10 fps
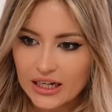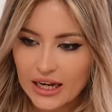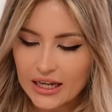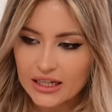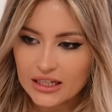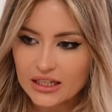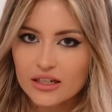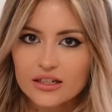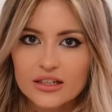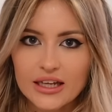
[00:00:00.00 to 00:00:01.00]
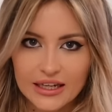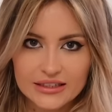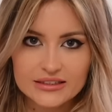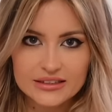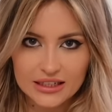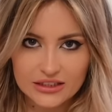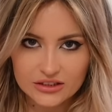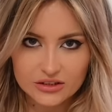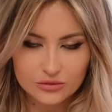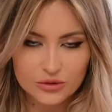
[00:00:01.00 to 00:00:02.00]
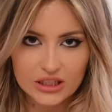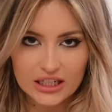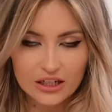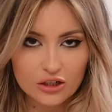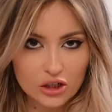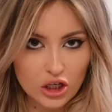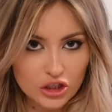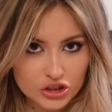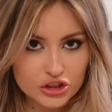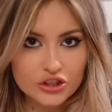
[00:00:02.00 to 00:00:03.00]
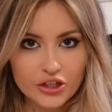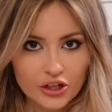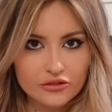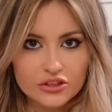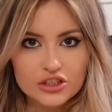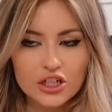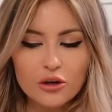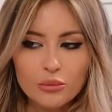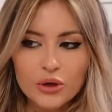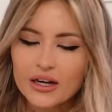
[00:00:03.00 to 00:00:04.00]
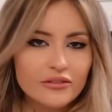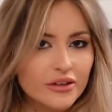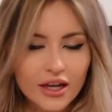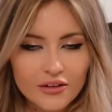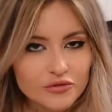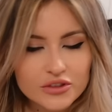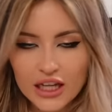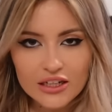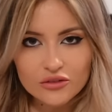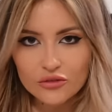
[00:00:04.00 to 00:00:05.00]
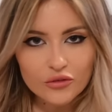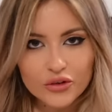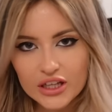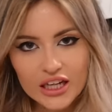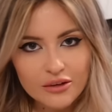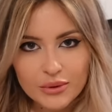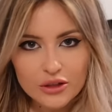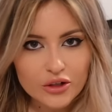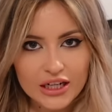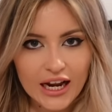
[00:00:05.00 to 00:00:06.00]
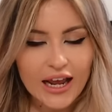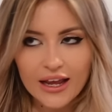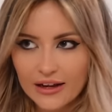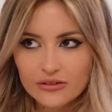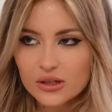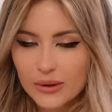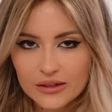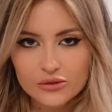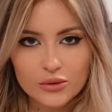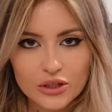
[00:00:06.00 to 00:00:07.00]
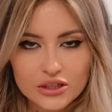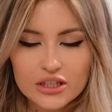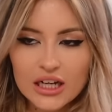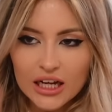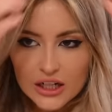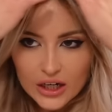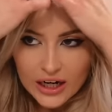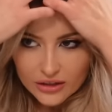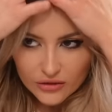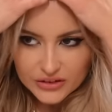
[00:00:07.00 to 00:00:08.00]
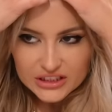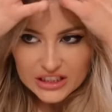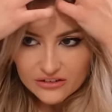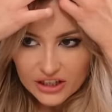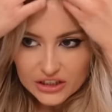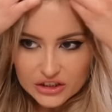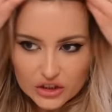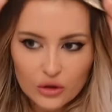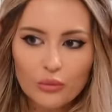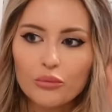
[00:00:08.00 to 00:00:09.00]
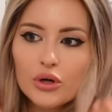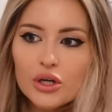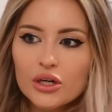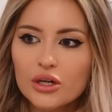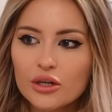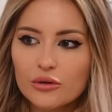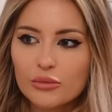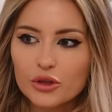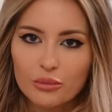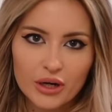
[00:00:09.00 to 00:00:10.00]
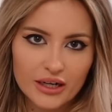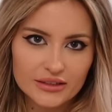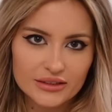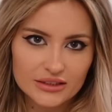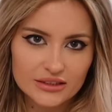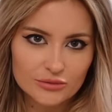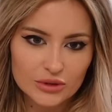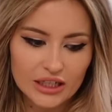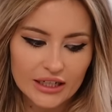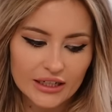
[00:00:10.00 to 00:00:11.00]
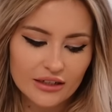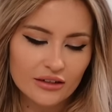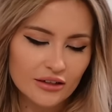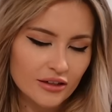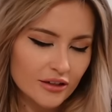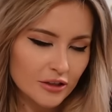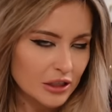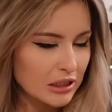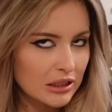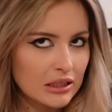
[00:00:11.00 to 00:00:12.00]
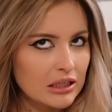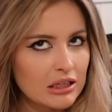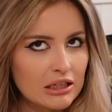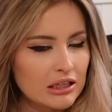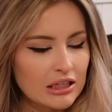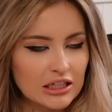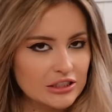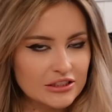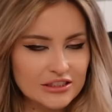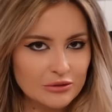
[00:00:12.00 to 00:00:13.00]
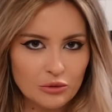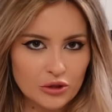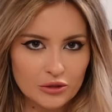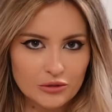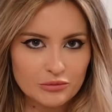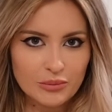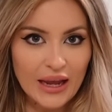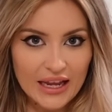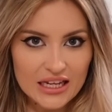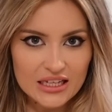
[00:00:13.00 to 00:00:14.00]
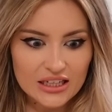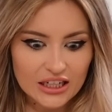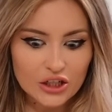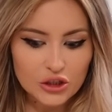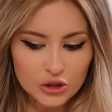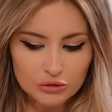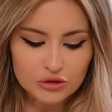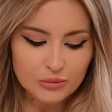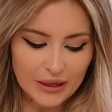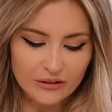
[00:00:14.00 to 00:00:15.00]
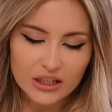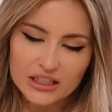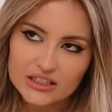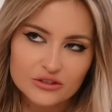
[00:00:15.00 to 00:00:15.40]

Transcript: a cake stand with like a cloche over the top. And I feel like I've been looking everywhere for one. And obviously there are some, but the prices were like, I just didn't want to pay like a huge amount. And I